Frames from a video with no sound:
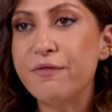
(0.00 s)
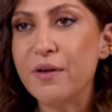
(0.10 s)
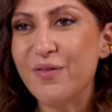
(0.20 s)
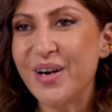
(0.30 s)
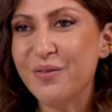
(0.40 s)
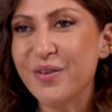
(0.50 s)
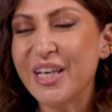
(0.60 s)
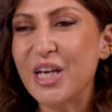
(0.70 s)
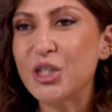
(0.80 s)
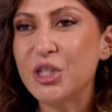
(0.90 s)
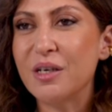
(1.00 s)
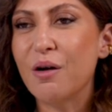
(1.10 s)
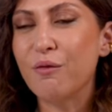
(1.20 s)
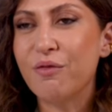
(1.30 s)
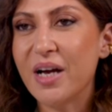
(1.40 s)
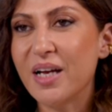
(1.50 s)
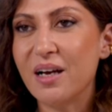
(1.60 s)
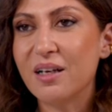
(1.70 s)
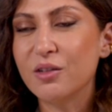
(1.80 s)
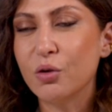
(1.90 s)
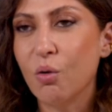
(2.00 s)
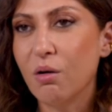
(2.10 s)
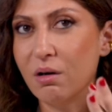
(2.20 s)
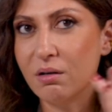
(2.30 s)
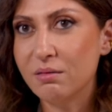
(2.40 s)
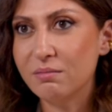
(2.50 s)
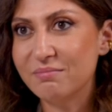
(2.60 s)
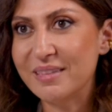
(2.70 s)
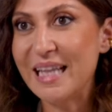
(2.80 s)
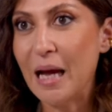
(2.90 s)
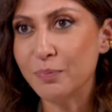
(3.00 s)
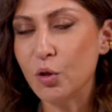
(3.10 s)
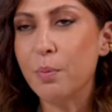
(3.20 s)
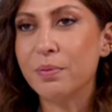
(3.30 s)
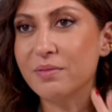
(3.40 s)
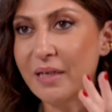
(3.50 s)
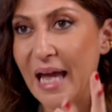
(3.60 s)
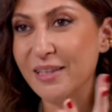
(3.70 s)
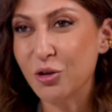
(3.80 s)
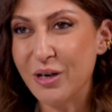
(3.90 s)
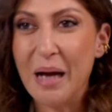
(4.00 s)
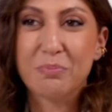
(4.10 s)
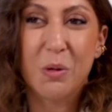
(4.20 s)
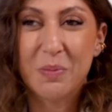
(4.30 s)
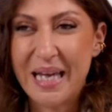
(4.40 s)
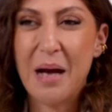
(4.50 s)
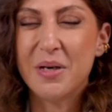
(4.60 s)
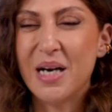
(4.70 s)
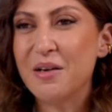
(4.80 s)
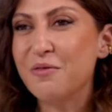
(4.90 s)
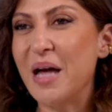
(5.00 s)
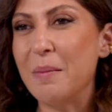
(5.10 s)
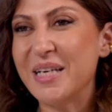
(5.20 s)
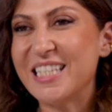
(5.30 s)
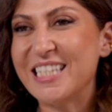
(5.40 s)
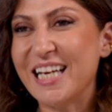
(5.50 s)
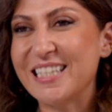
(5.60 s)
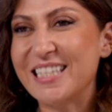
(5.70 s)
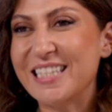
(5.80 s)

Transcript: verification via your laptop and your laptop camera, if that makes sense.